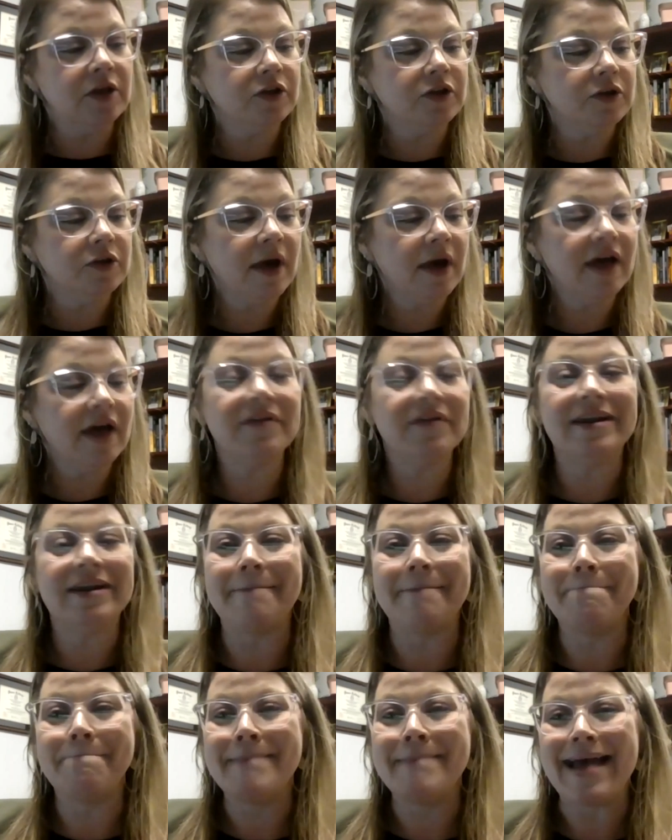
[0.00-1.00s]
You have an
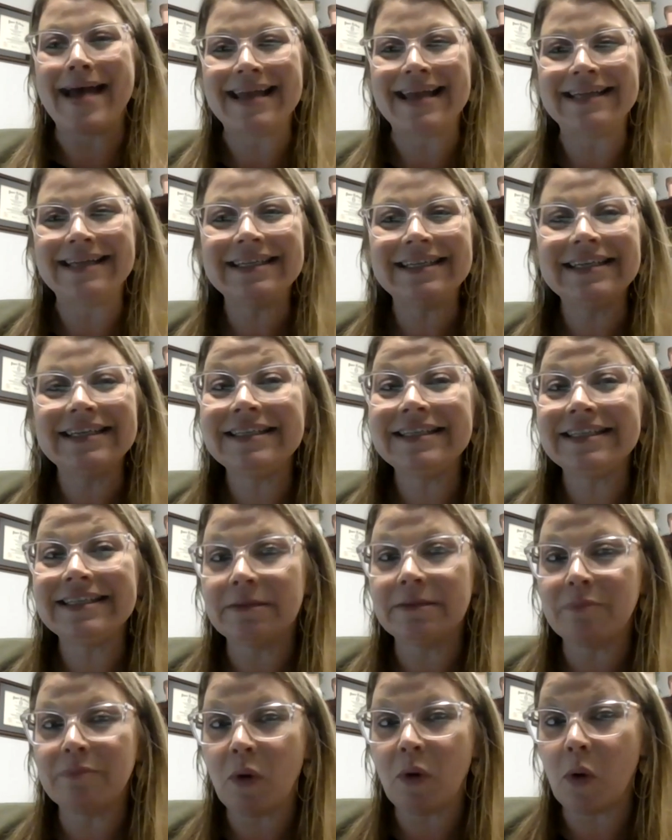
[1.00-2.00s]
amazing
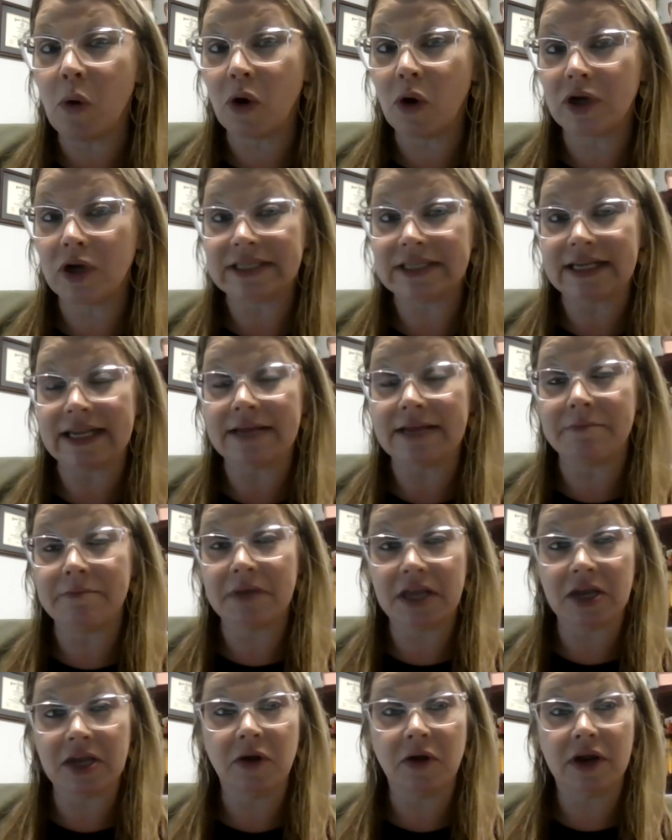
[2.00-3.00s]
support team
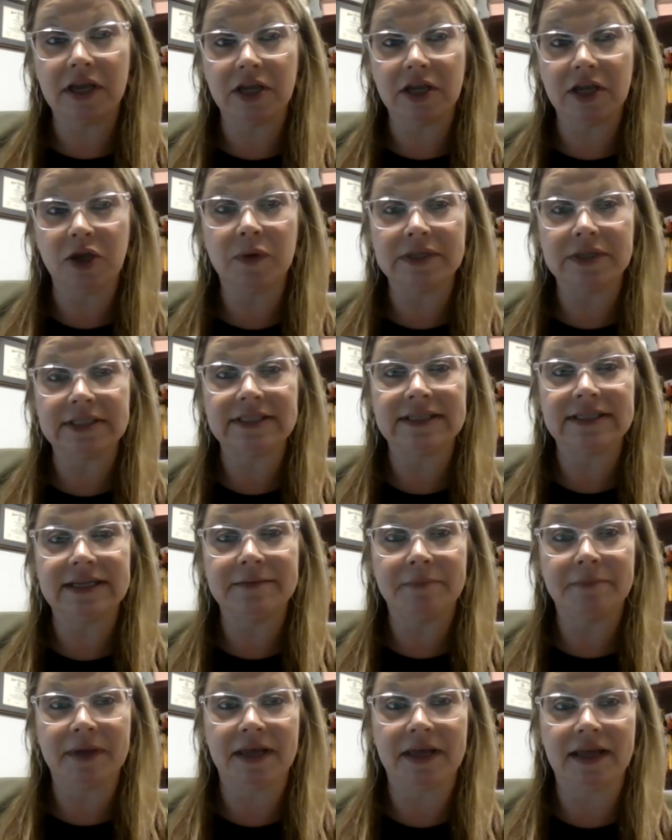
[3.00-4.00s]
here at
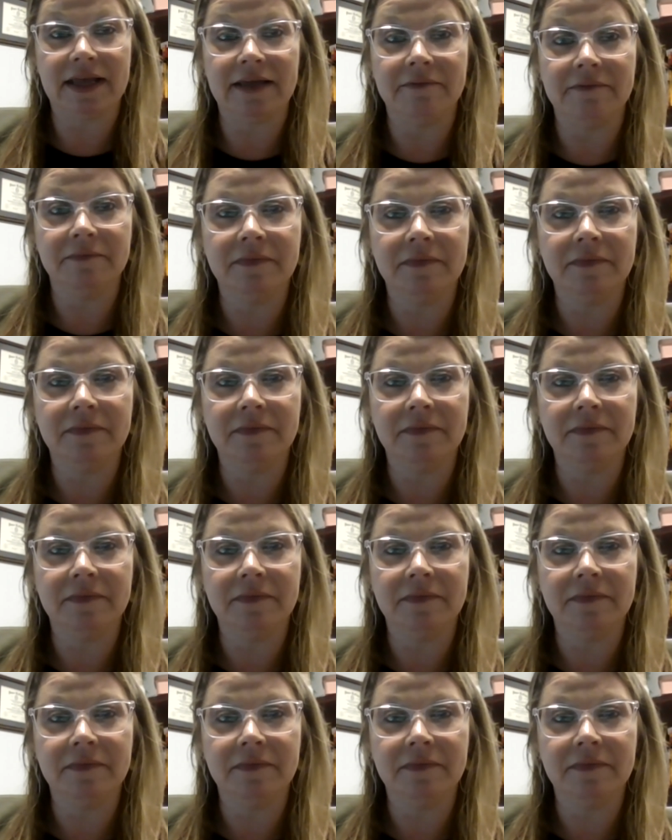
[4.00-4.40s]
UNCP.